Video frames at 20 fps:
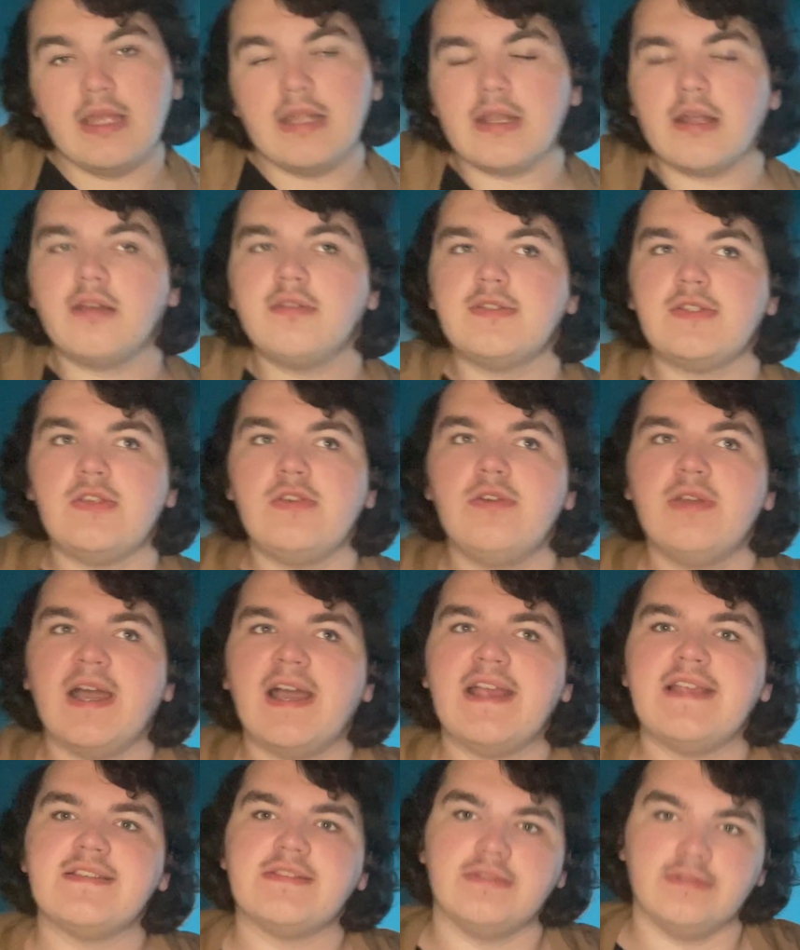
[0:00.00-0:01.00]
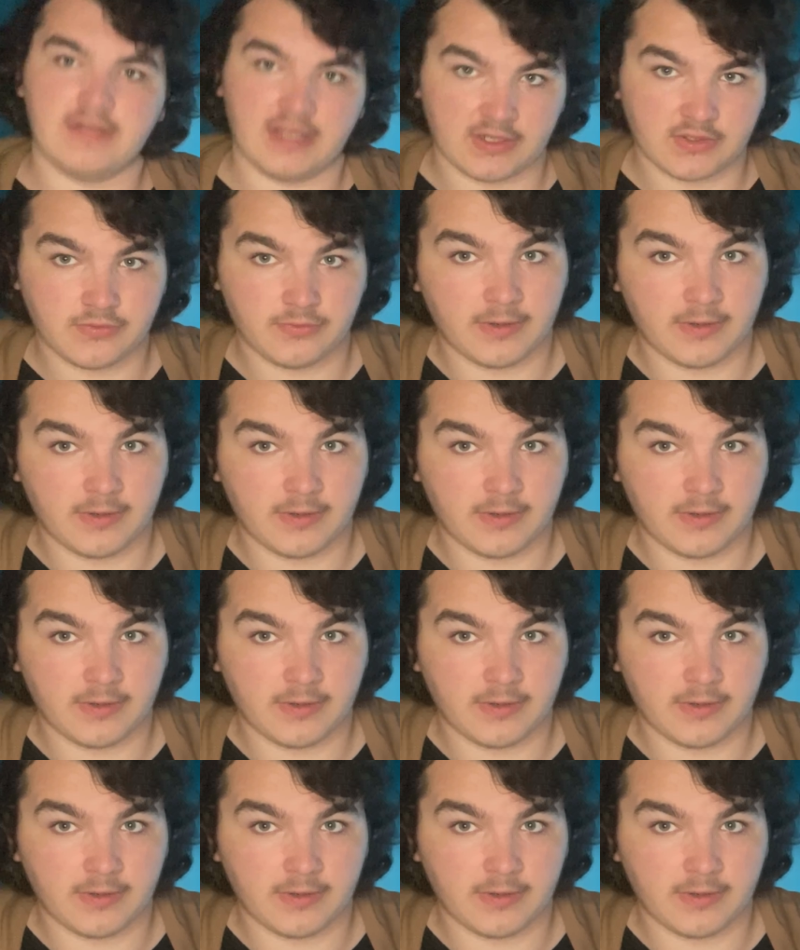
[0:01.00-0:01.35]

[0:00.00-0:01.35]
and I'll see you guys next